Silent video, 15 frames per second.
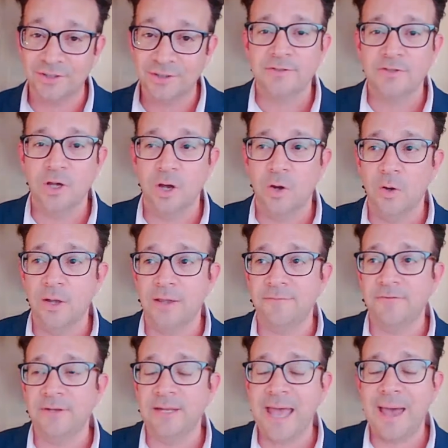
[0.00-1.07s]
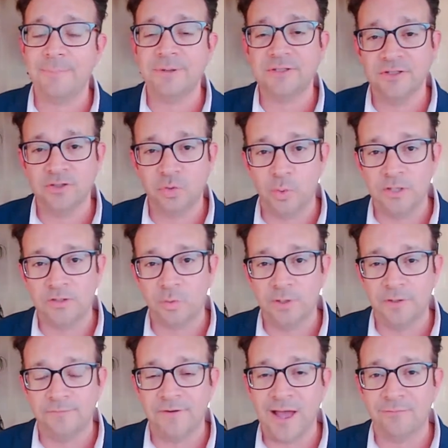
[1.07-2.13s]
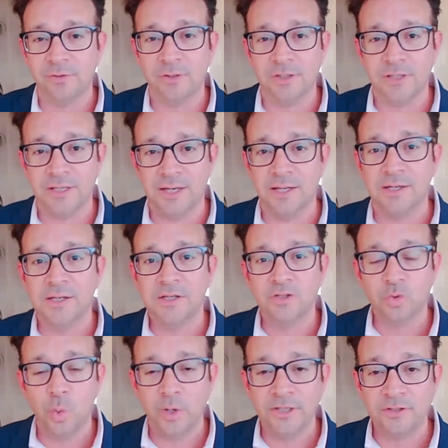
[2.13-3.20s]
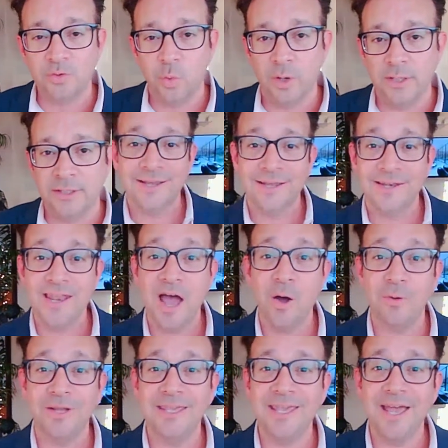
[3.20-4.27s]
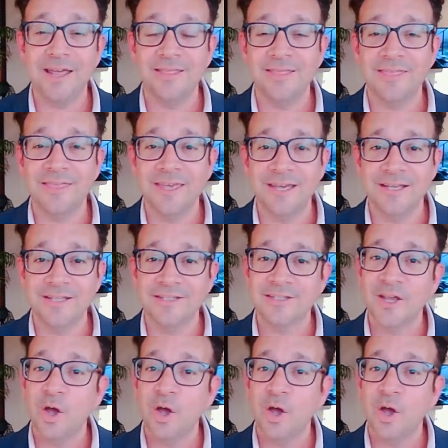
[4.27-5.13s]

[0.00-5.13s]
So if it happens in 2025, we're looking at 2020. Now get this.